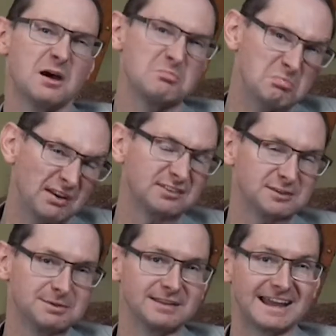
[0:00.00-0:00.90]
must
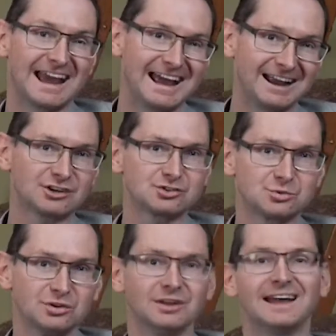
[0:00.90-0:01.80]
have been the
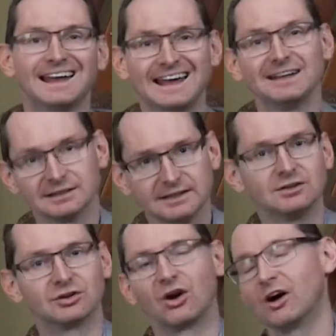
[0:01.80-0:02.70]
actual and
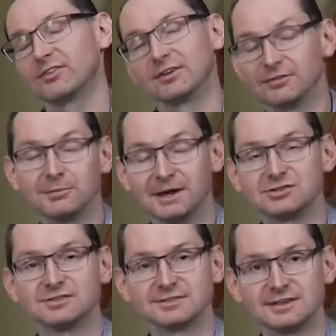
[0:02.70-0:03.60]
legal cause of the
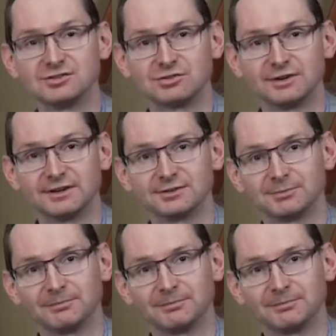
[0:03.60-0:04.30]
patient's injuries.